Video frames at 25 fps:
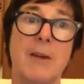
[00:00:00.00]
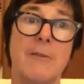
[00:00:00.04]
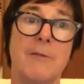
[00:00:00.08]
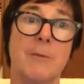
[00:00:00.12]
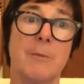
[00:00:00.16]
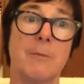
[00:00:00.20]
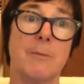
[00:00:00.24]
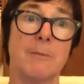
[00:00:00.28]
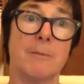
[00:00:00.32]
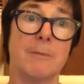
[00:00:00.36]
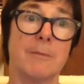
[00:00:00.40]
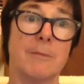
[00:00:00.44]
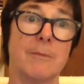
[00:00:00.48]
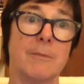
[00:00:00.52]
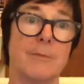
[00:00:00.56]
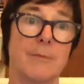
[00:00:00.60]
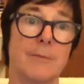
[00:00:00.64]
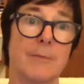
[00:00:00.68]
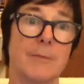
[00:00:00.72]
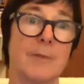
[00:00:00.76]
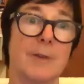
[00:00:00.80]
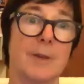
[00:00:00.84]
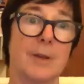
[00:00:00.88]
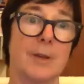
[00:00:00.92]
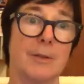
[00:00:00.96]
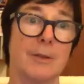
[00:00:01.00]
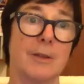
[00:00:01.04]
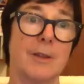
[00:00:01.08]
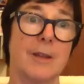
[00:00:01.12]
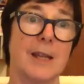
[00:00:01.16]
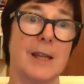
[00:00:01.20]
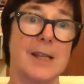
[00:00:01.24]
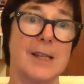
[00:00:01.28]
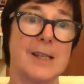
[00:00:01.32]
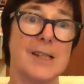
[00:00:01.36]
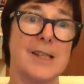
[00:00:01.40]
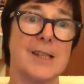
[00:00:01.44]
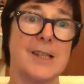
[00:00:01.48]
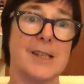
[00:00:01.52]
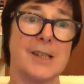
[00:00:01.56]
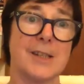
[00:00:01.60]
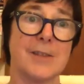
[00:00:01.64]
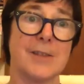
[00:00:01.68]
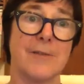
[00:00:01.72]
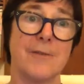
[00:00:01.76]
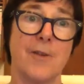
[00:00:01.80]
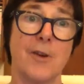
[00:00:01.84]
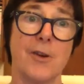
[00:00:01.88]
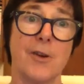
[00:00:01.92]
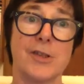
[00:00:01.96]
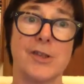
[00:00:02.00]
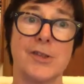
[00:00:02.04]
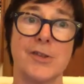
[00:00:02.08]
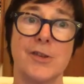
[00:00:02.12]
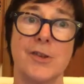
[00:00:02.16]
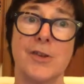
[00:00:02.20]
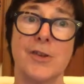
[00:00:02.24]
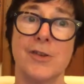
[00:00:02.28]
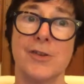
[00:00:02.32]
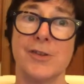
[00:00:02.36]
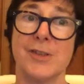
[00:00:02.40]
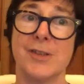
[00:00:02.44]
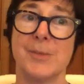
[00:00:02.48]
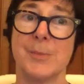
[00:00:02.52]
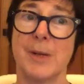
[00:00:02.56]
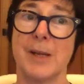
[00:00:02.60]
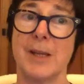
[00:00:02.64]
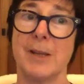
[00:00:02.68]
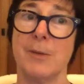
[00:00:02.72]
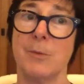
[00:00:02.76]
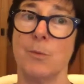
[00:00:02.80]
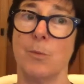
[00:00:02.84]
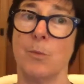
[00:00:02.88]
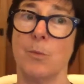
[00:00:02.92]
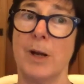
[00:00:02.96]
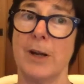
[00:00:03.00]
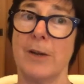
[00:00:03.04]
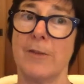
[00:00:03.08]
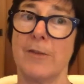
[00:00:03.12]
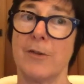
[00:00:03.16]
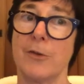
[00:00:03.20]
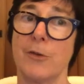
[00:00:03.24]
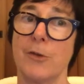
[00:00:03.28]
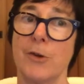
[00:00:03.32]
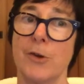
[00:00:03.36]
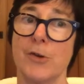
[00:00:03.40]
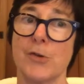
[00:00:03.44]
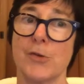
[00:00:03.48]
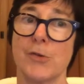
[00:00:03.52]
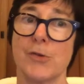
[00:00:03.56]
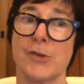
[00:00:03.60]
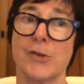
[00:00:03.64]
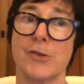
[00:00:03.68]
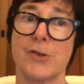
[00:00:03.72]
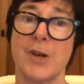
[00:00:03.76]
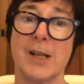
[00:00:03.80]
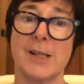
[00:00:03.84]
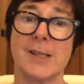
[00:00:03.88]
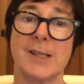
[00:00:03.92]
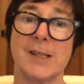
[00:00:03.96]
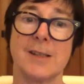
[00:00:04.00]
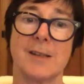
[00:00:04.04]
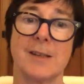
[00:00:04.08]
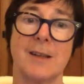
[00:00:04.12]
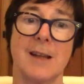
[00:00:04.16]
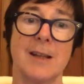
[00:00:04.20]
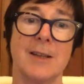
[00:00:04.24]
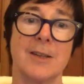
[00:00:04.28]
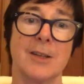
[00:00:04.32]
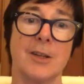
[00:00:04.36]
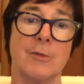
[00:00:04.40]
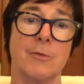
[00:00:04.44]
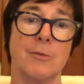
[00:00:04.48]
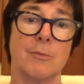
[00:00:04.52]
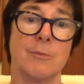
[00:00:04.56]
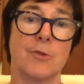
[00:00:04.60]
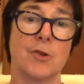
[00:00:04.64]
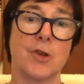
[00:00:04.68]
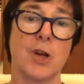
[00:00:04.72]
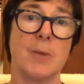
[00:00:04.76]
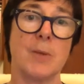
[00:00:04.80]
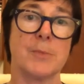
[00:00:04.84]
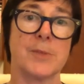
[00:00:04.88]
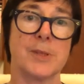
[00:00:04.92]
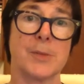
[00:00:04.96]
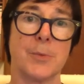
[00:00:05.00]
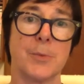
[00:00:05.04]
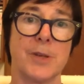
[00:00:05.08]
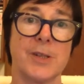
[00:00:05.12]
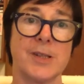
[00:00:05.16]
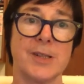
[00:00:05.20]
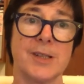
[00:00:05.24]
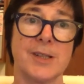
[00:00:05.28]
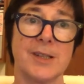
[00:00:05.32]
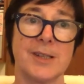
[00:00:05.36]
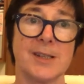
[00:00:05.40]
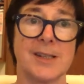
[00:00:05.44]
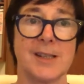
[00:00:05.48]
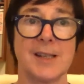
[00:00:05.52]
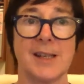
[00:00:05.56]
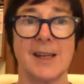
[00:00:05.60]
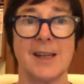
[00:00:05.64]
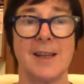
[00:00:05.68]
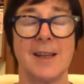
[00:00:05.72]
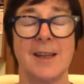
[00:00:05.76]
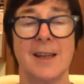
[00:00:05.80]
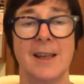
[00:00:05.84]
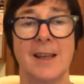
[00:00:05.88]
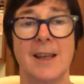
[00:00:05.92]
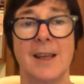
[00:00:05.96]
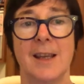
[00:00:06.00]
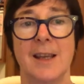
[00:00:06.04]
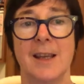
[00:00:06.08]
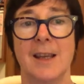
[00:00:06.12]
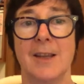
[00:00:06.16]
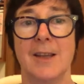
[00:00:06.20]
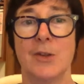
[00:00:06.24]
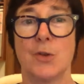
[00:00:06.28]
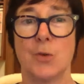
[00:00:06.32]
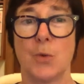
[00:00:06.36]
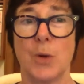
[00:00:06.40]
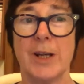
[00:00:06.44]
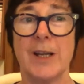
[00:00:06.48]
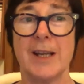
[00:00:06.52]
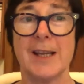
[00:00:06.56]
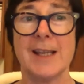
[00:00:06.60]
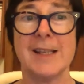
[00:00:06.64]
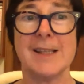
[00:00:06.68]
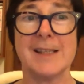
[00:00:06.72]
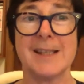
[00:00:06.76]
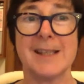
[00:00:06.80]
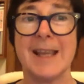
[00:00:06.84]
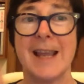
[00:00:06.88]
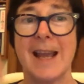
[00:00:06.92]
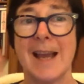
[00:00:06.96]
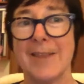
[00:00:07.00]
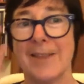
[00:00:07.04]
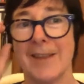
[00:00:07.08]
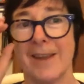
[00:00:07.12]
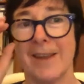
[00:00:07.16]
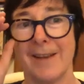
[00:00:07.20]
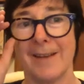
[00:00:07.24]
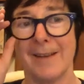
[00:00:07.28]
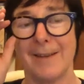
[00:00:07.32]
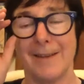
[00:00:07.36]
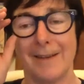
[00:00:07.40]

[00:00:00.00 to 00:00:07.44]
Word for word: from the existence of Fox News being one of the crucial struts under Trump's presidency, Twitter is the other.